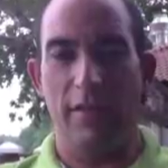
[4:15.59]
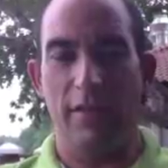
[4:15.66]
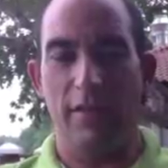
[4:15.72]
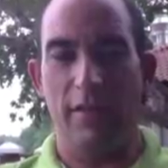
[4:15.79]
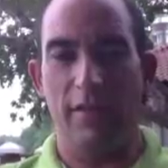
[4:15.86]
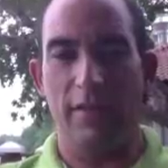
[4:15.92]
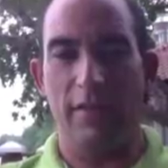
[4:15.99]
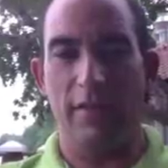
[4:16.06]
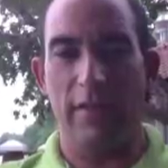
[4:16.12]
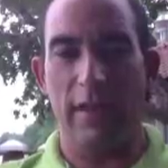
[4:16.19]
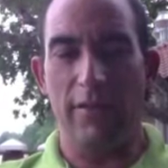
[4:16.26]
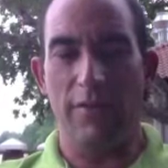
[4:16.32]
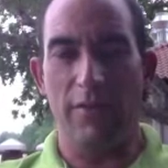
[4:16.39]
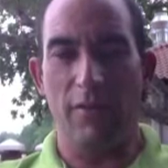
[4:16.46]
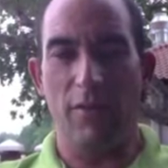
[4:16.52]
There's
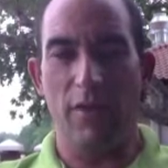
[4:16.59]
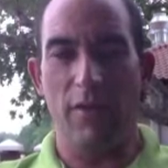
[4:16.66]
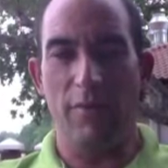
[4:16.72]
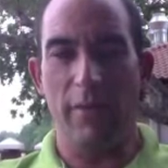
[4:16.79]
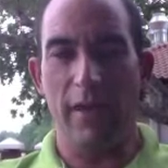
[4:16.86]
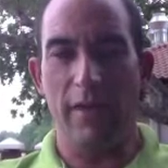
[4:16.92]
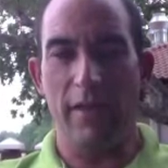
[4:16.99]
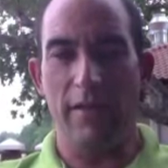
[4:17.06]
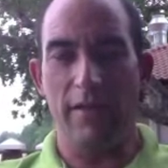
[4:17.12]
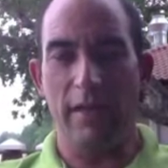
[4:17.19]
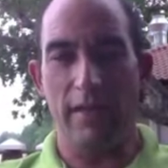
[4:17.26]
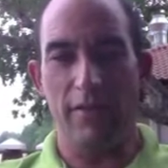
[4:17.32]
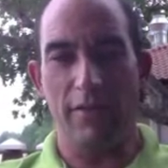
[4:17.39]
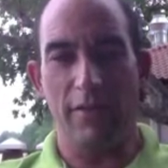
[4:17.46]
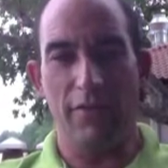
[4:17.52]
Category 1 men's,
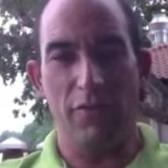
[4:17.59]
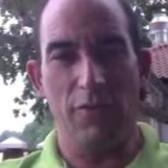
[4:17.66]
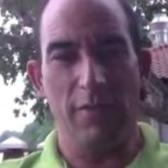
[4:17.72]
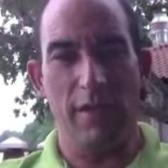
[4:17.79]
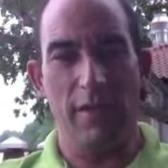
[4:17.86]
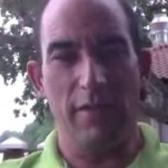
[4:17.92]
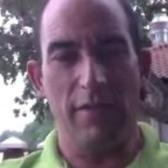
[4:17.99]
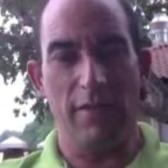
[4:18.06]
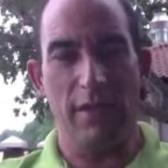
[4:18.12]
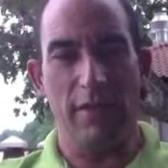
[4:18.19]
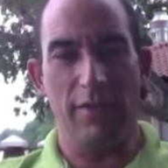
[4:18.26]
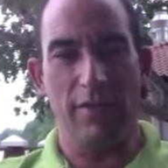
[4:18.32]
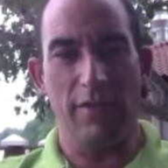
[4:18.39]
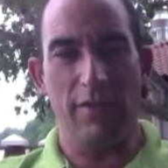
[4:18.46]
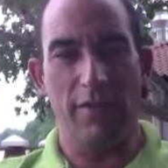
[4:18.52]
Category 2 men's,
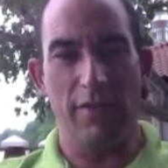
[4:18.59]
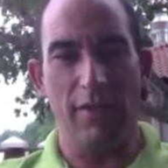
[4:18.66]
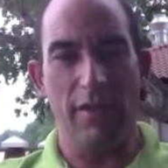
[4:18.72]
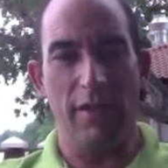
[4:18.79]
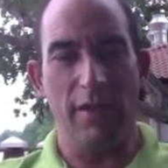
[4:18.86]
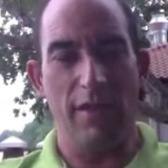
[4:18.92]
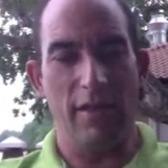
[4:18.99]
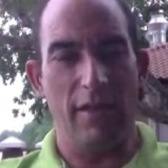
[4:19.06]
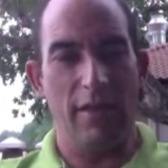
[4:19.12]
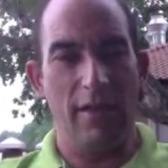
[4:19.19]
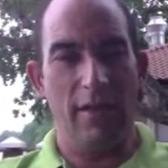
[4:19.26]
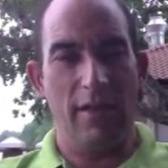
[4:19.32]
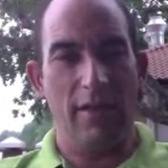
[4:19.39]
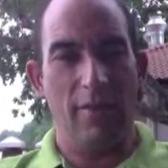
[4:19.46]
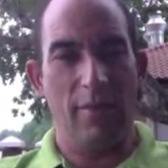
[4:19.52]
Category 3
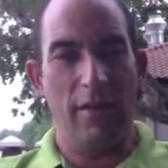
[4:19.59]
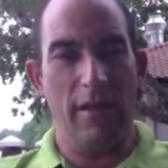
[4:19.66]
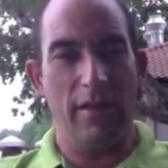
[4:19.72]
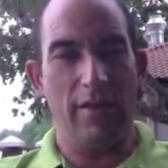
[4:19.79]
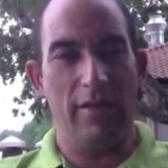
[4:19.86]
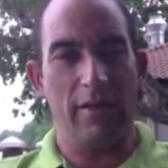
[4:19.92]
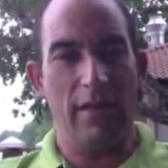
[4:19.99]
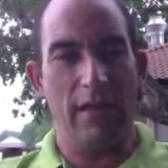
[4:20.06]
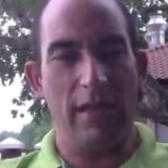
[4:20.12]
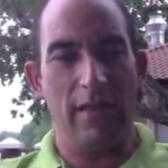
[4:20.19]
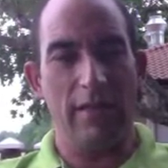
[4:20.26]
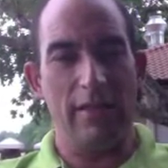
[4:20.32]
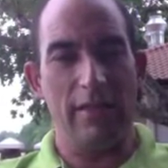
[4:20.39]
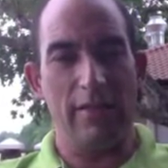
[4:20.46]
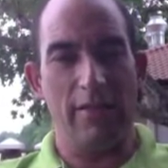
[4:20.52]
men's,
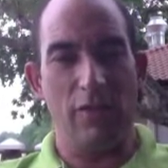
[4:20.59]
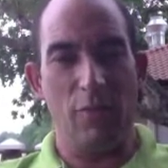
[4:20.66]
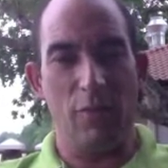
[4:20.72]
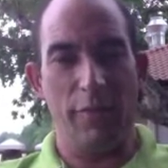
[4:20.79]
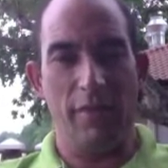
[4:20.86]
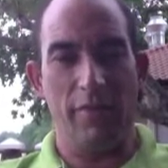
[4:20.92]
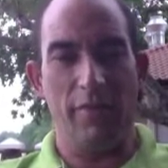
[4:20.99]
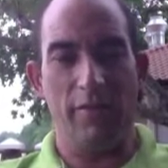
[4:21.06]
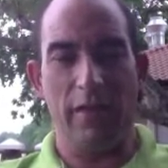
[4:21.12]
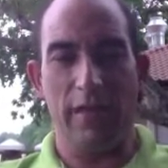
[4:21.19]
and the women.